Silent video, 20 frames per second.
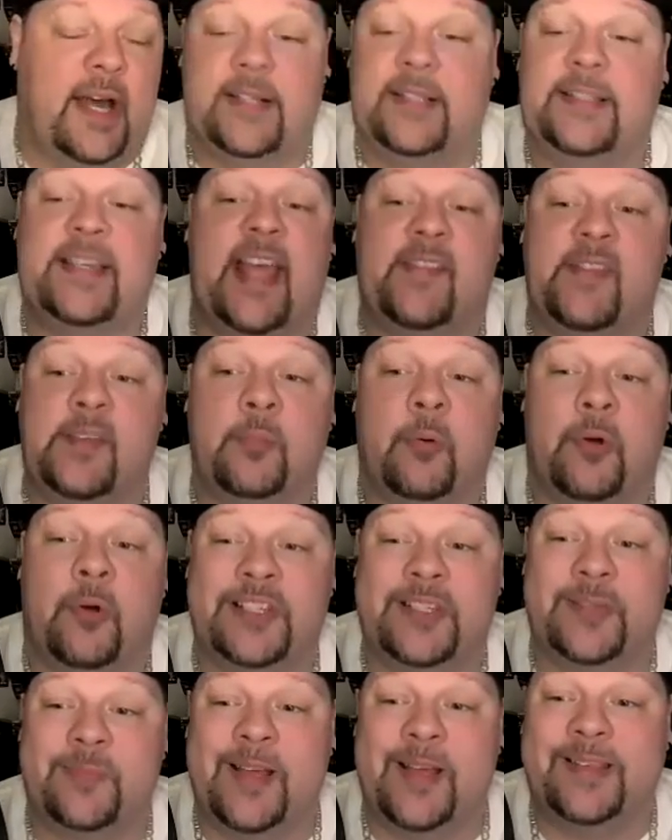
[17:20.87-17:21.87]
Davey Boy
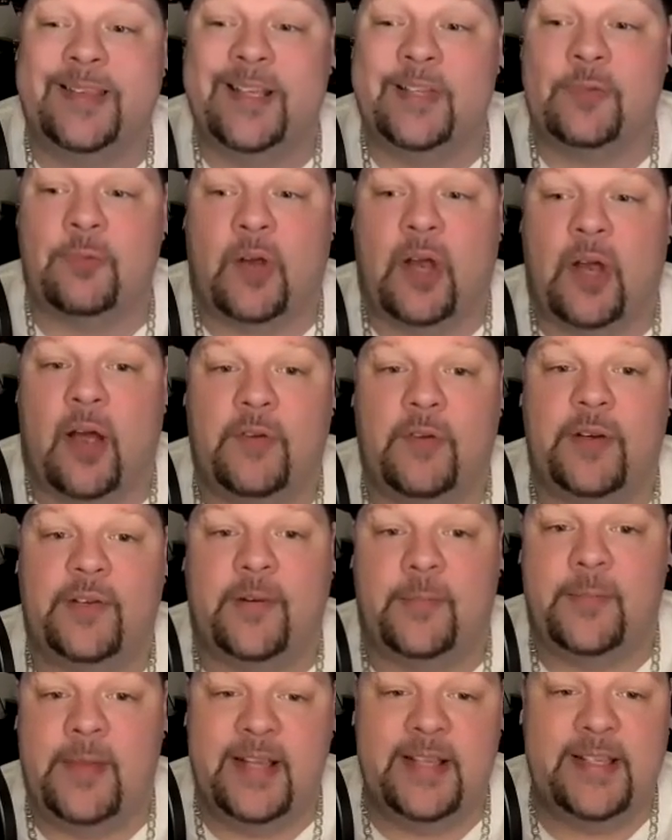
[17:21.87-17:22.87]
Smith is recovering
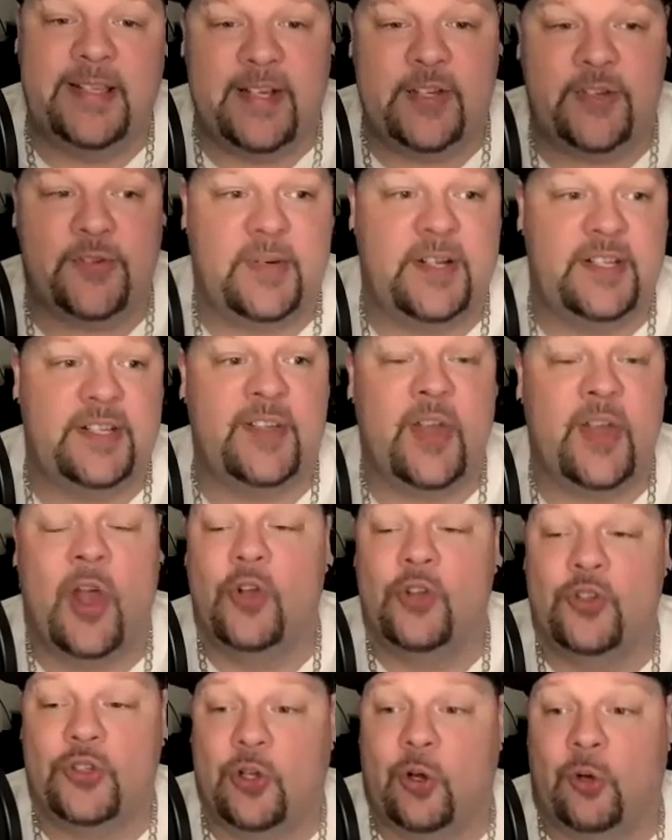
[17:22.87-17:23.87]
from his injuries.
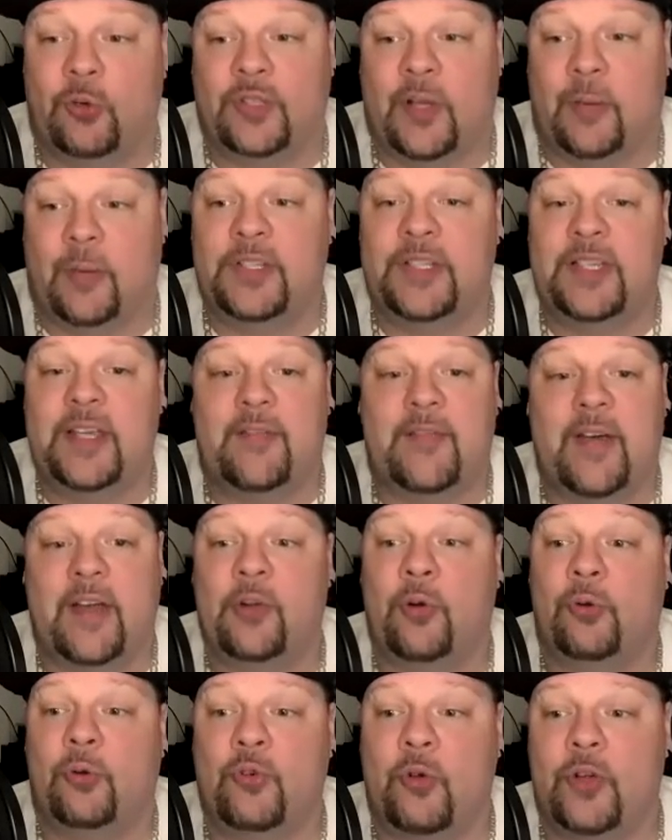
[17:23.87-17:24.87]
So WTF had
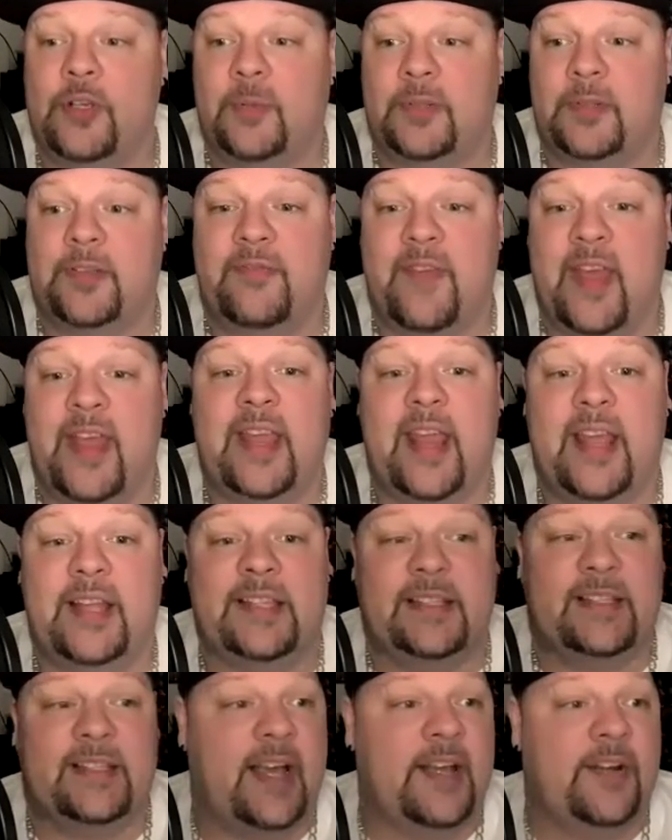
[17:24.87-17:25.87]
no choice but to vacate the
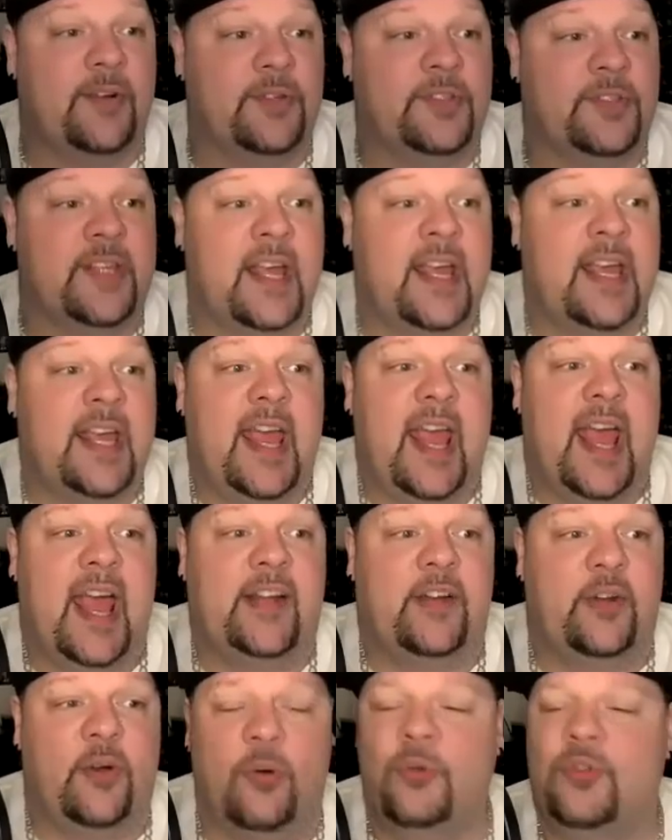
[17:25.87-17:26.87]
titles.
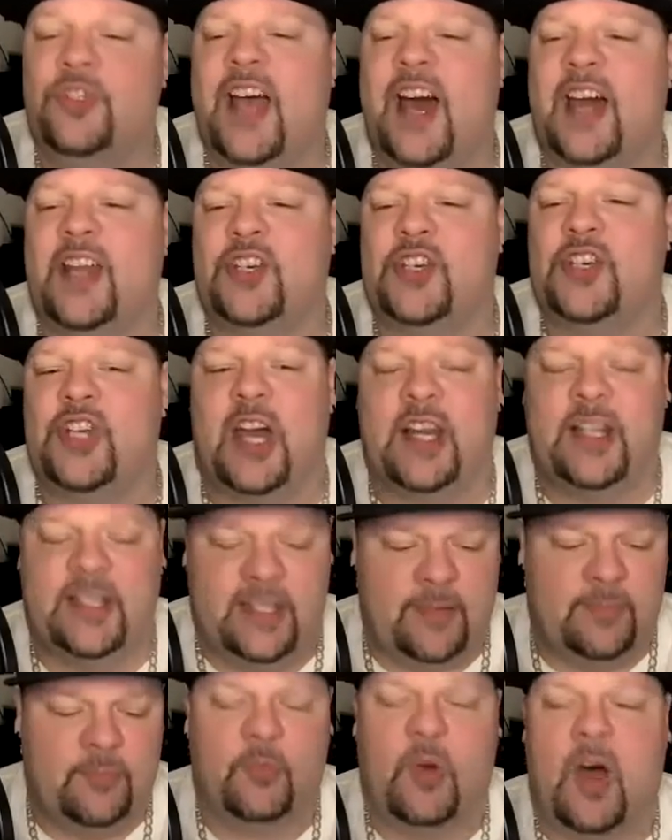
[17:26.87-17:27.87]
And who's got a shot at
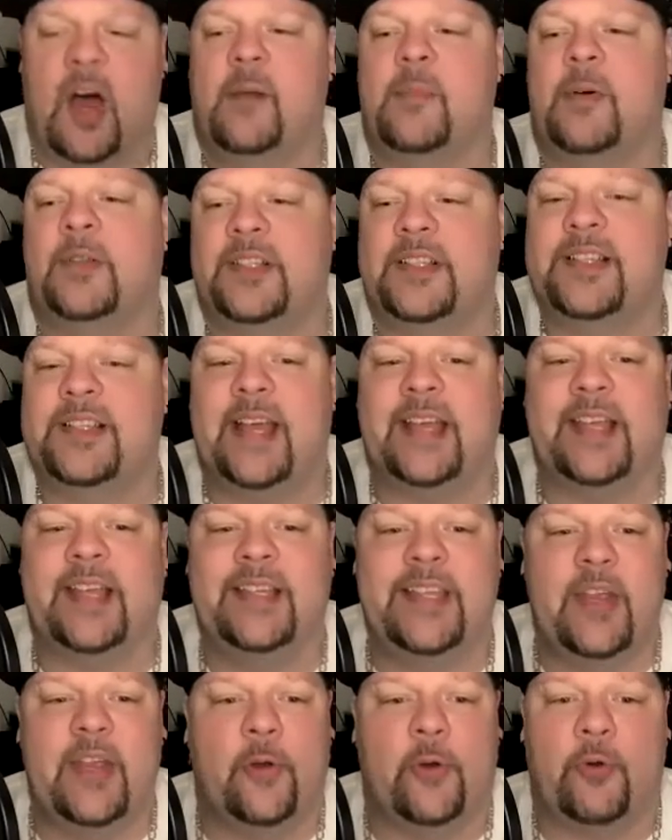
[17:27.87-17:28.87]
them? Well, how about the Second
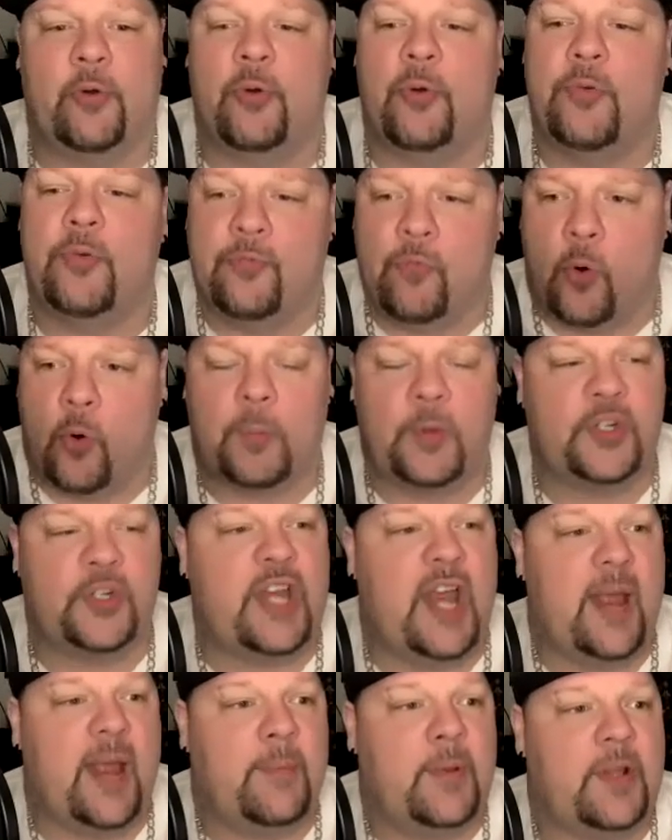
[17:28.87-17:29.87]
Gear Crew, former
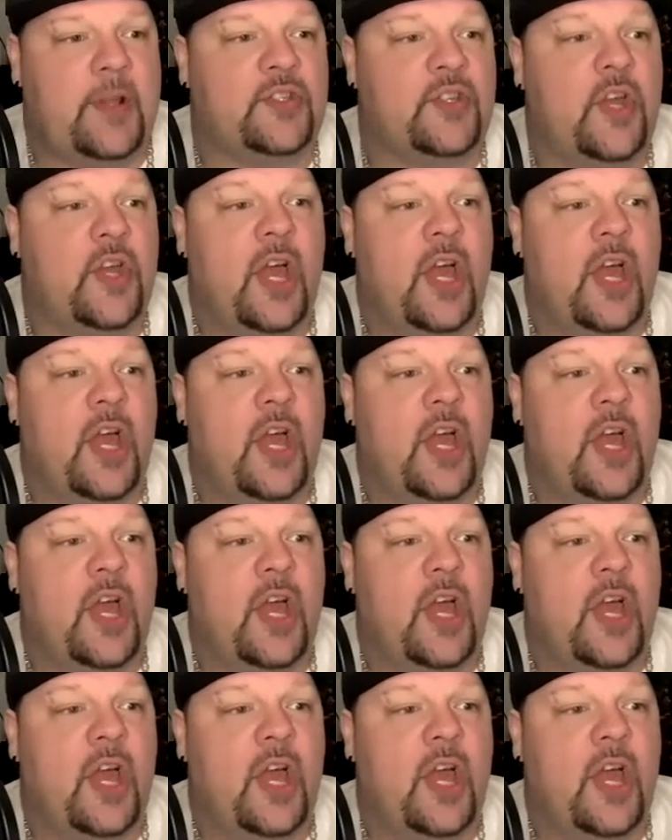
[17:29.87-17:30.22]
champions?